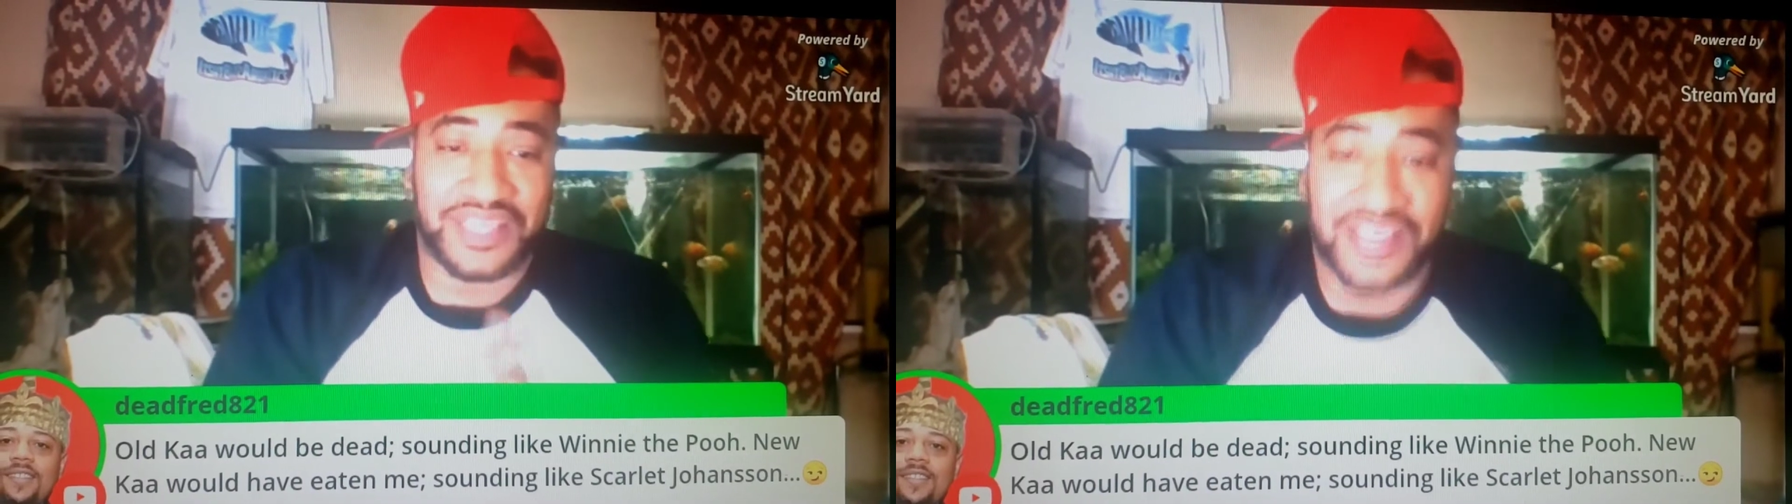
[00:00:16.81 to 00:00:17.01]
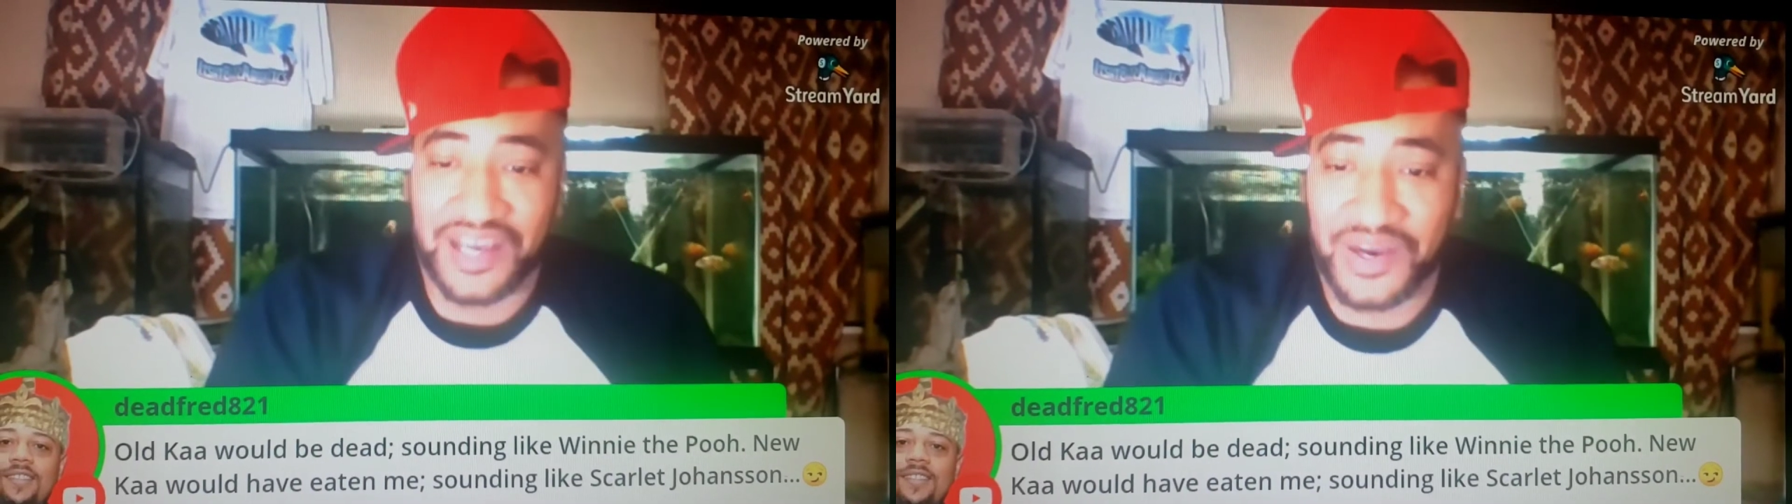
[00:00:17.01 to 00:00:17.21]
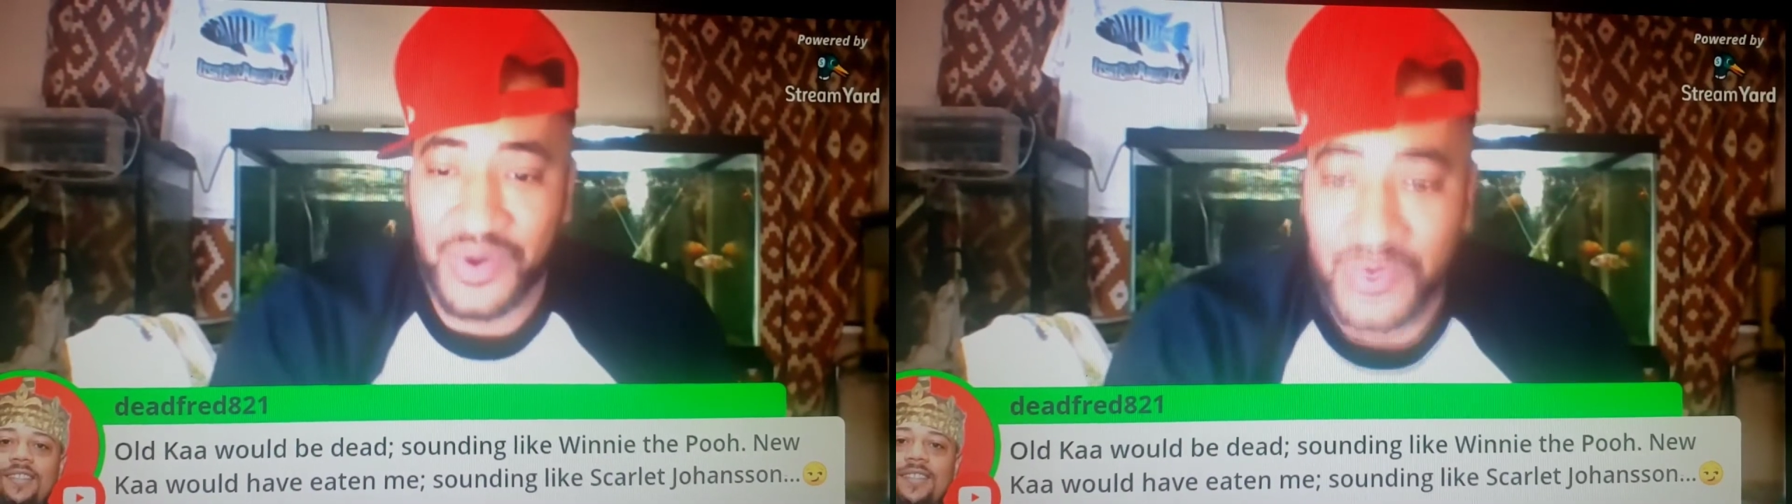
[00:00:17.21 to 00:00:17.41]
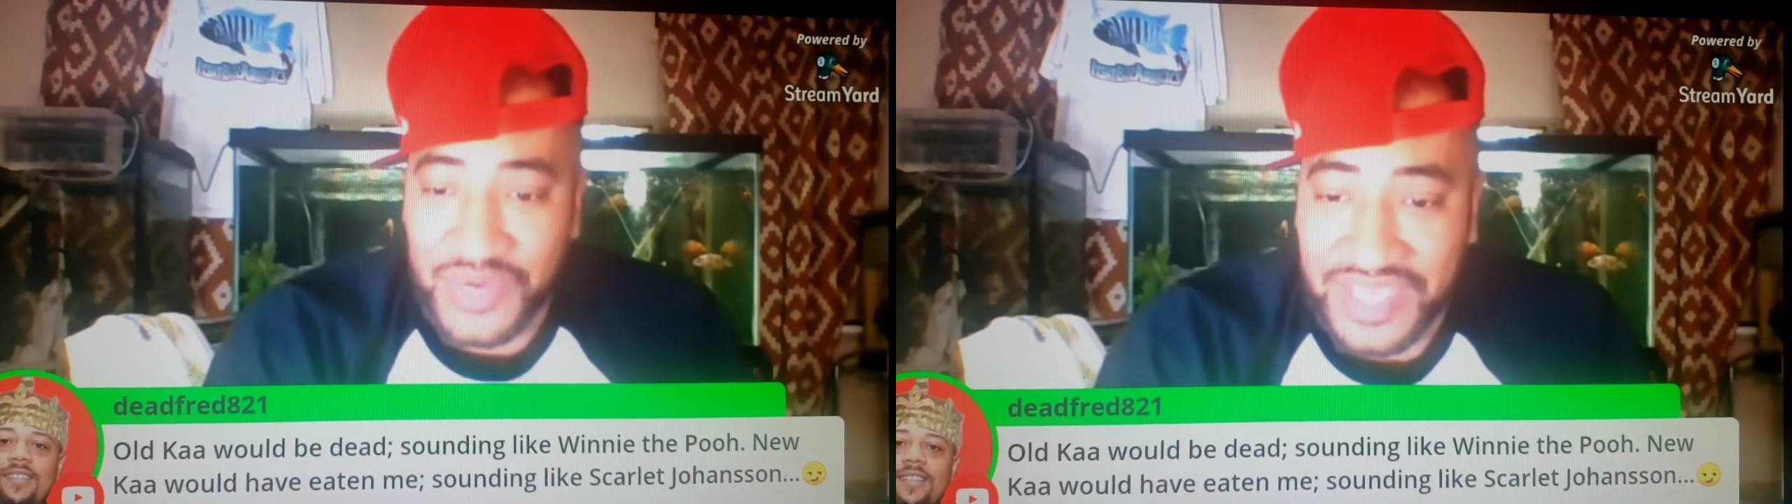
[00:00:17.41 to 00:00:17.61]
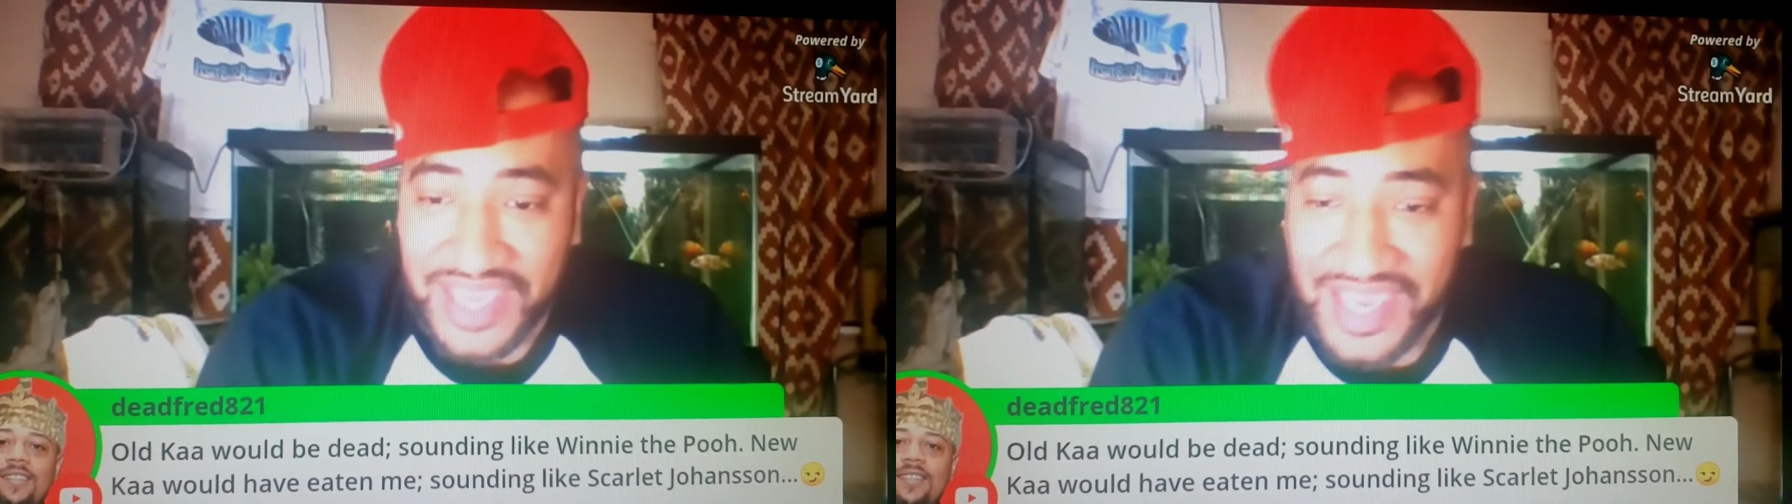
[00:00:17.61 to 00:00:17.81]
the
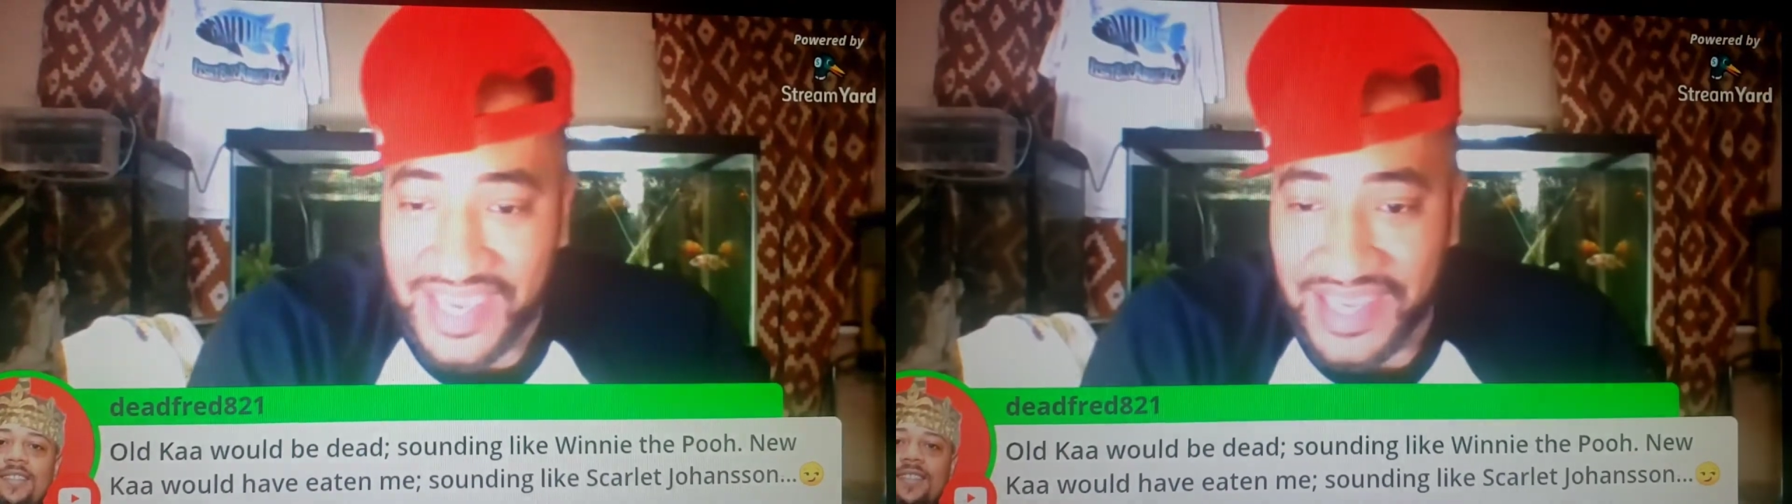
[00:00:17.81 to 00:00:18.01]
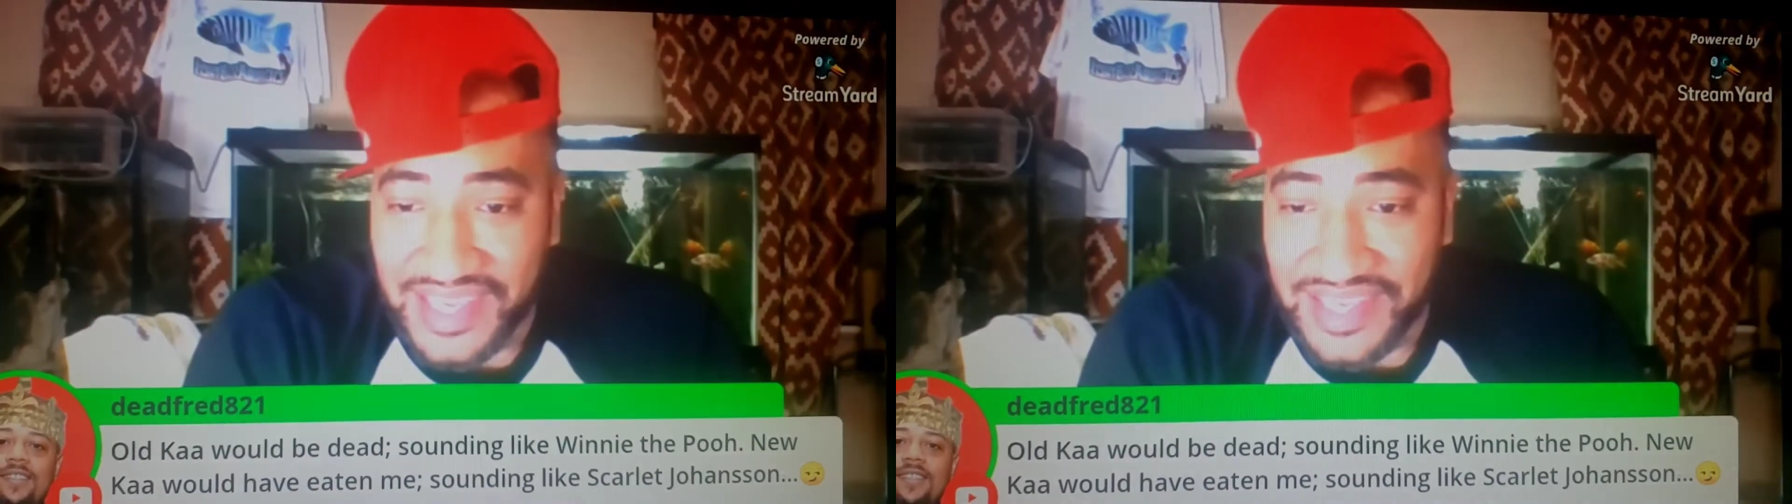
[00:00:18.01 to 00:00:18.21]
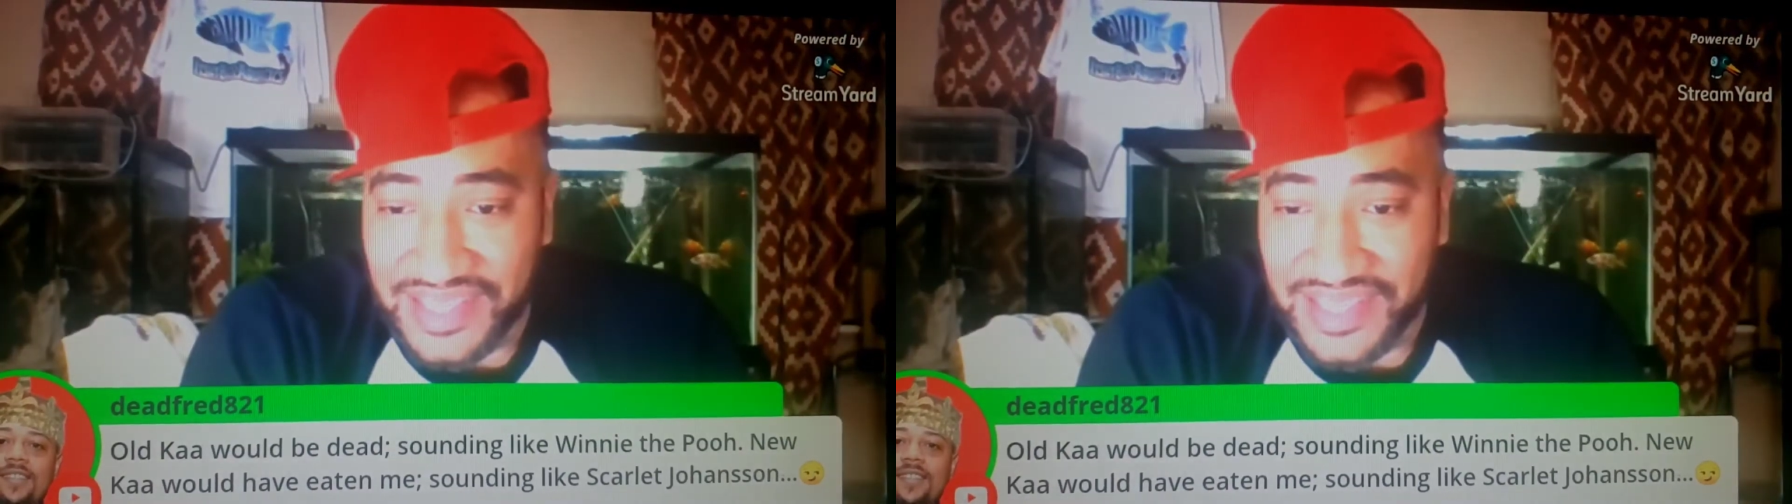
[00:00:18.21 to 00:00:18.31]
okay.